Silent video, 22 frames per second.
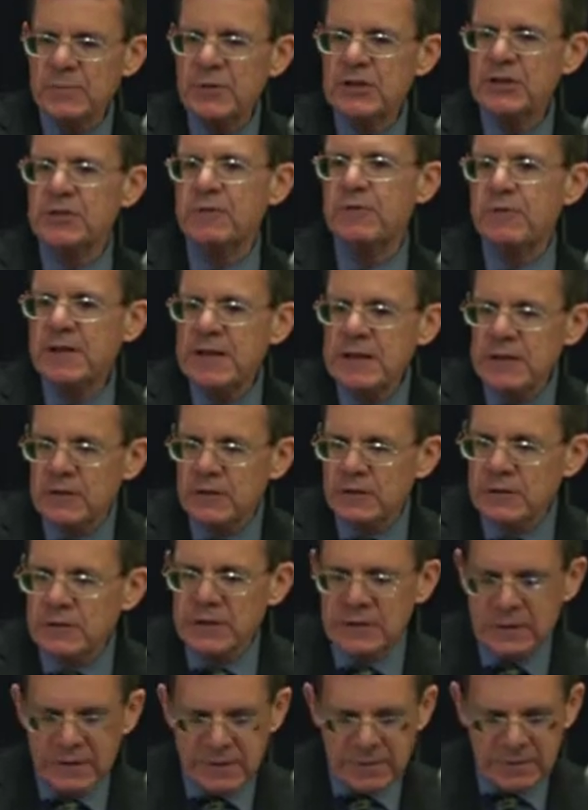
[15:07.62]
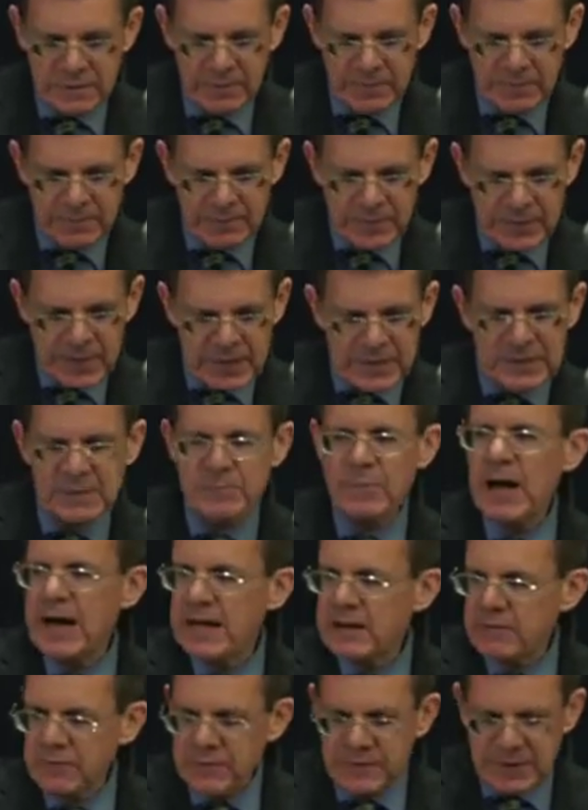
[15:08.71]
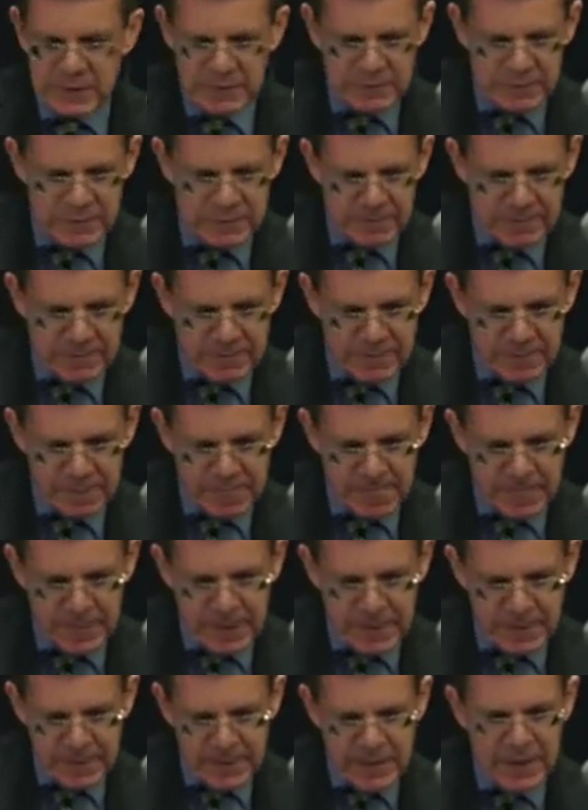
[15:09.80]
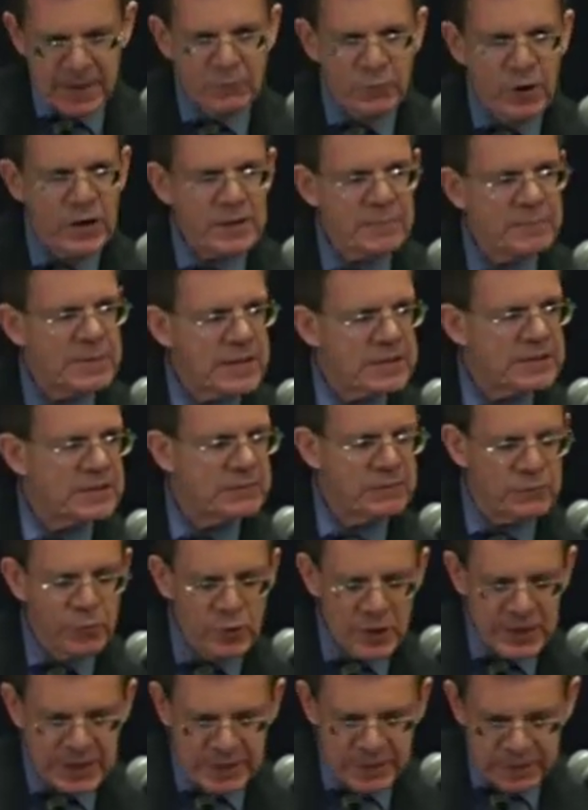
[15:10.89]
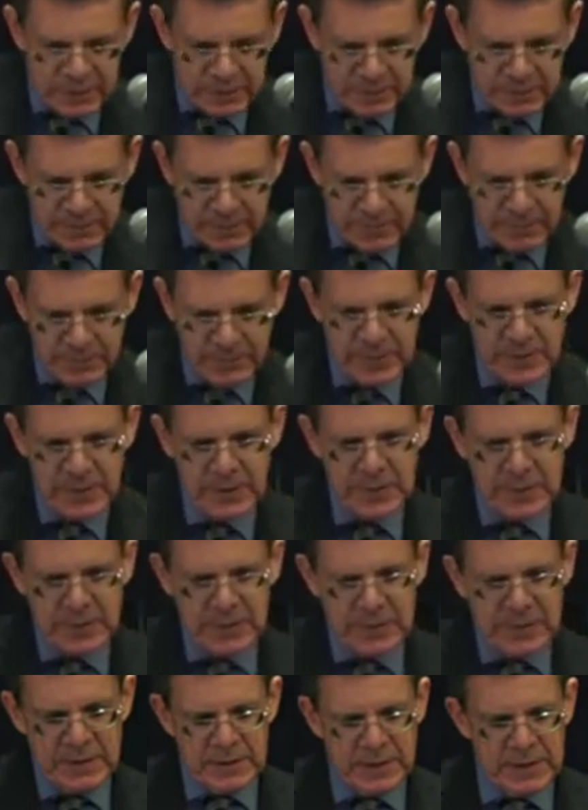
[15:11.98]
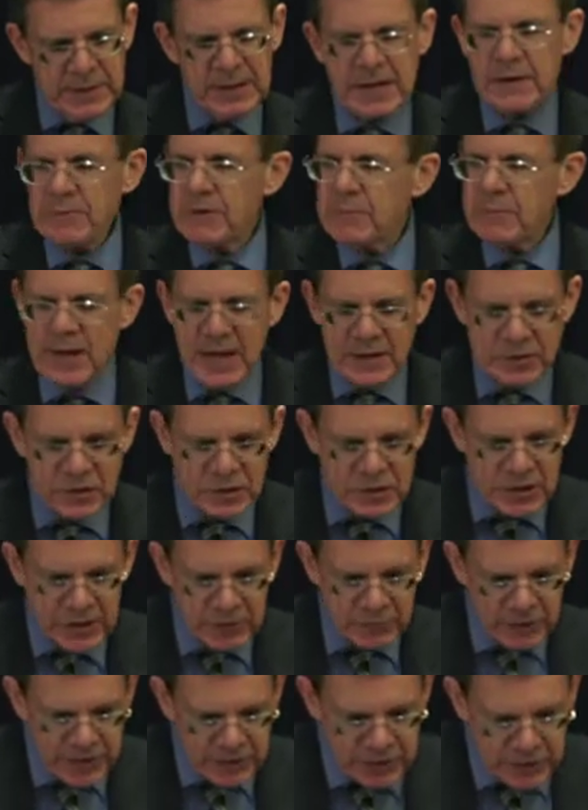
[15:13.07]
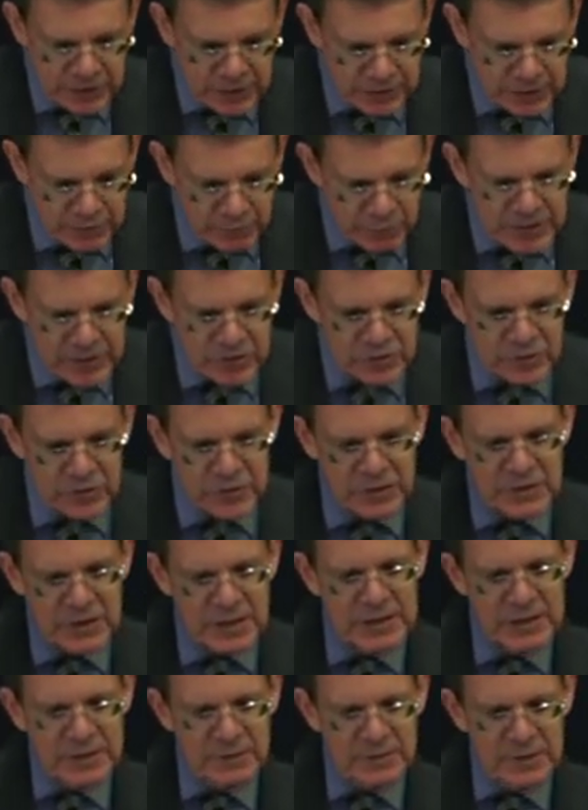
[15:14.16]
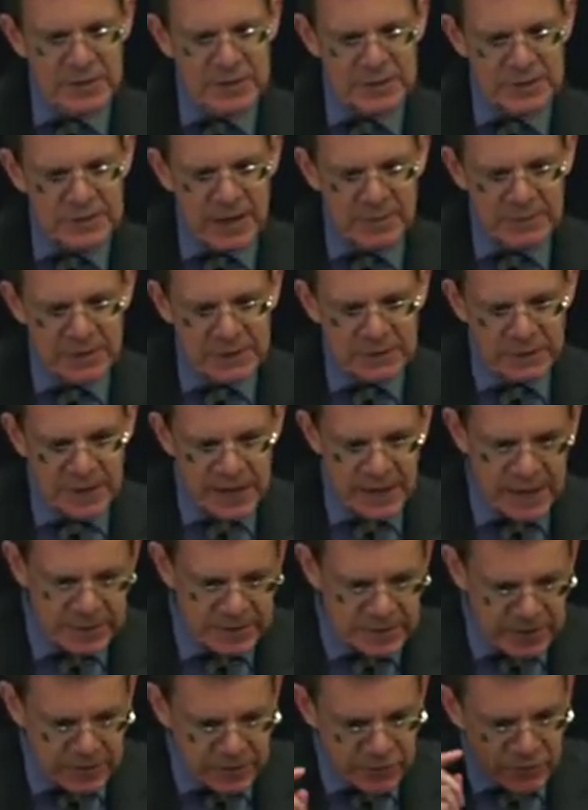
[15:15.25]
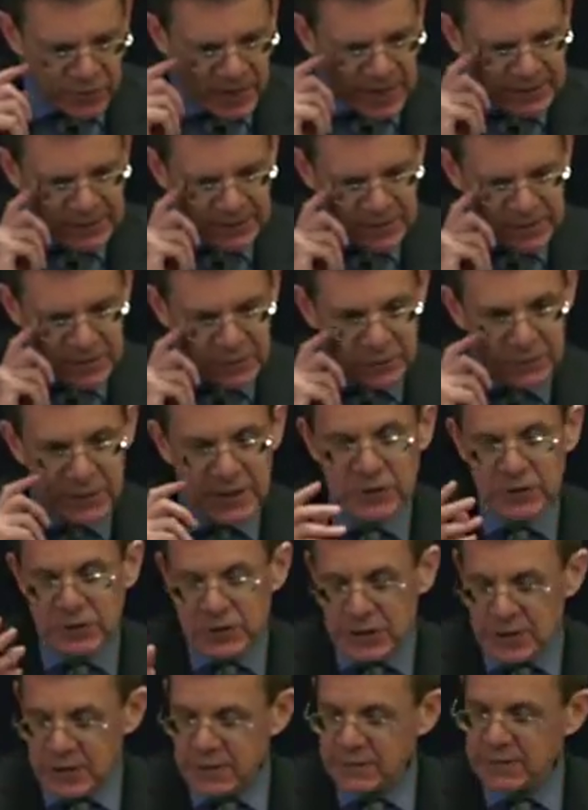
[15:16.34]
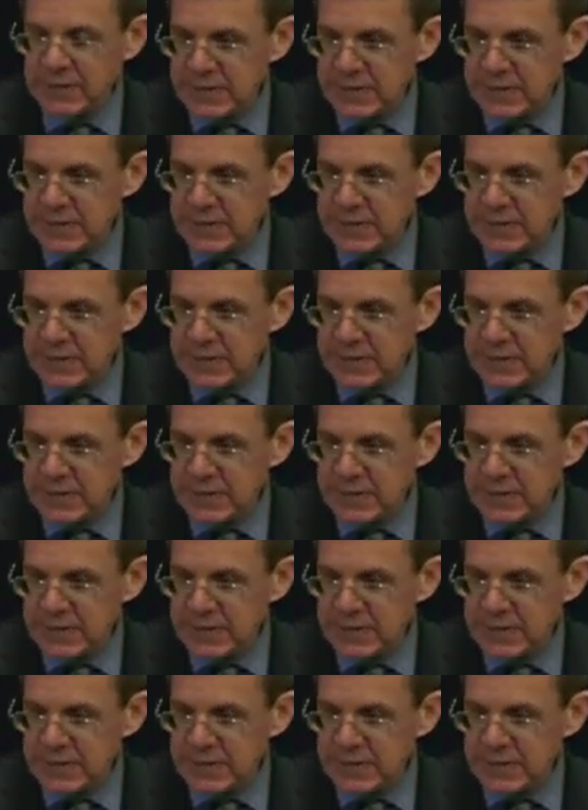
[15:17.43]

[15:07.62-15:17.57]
so much a field as a minefield, and one best avoided. In every past generation, the Western study of the Islamic lands had attracted its fair share of